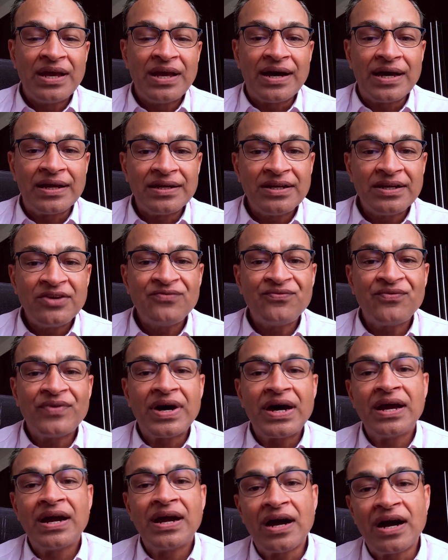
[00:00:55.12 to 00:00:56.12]

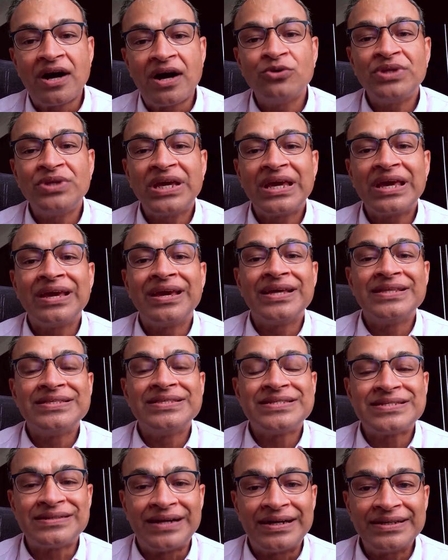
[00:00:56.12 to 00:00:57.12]
identify how they can get
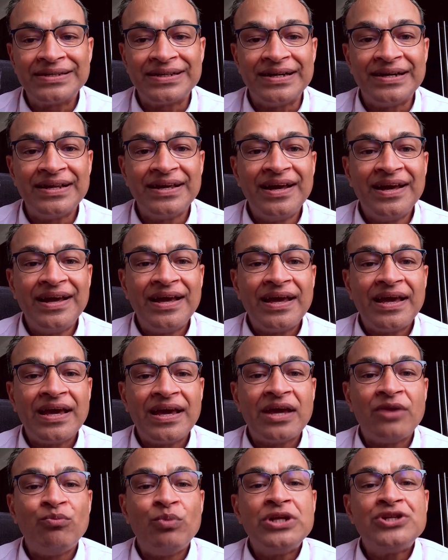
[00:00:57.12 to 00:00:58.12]
started,
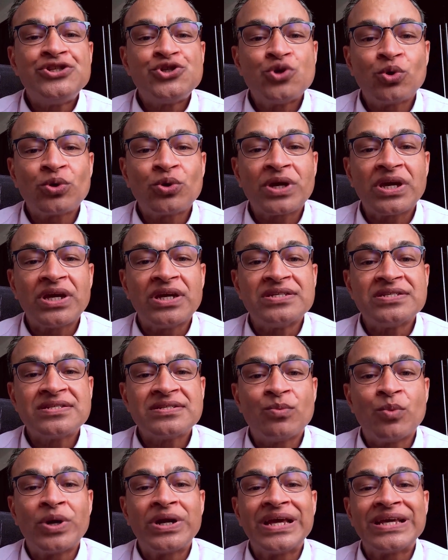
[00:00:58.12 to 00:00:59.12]
and we'll
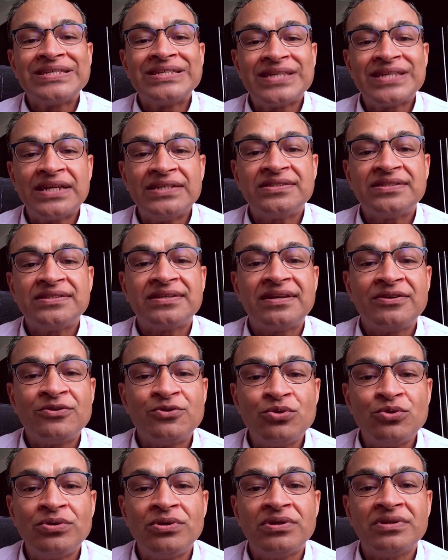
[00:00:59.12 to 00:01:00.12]
showcase what Accenture and
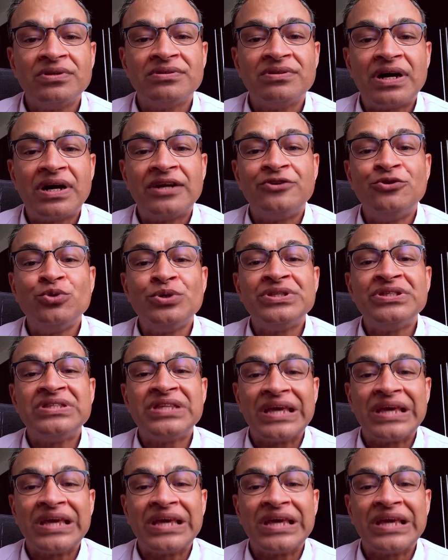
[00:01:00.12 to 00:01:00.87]
Google are doing